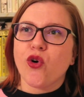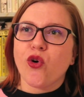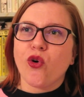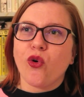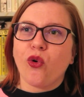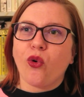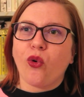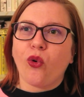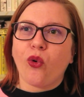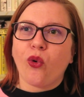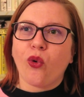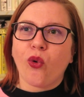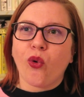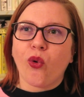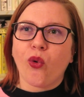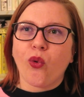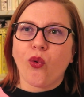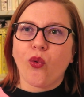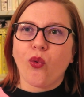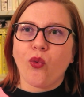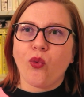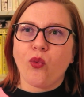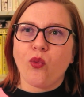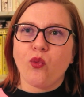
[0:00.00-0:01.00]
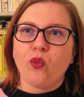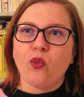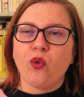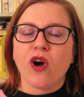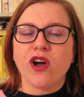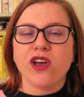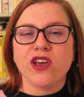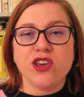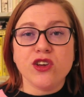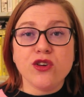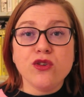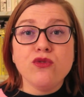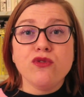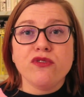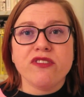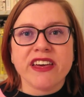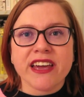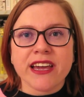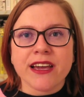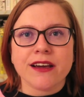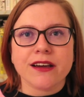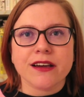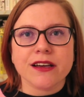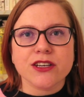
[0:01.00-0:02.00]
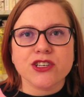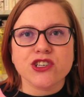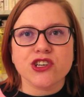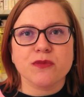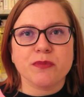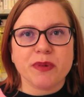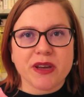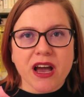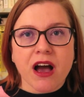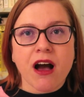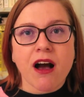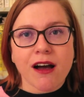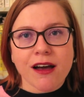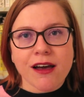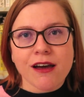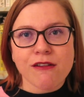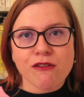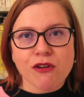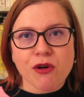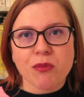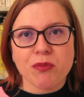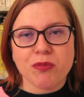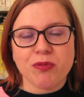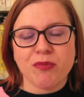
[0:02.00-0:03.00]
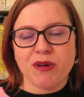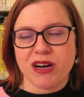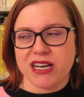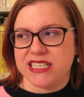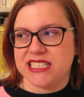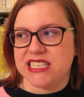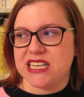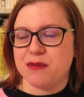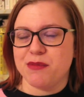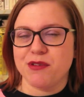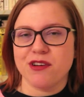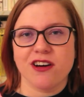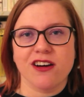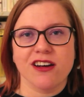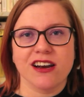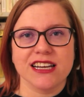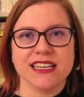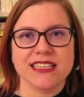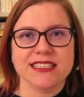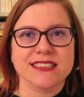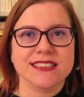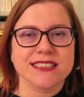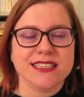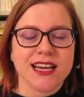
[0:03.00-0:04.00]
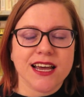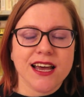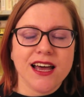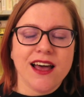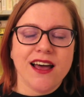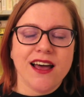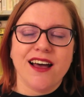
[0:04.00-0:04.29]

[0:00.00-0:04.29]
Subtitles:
or what you think should be higher up my TBR list.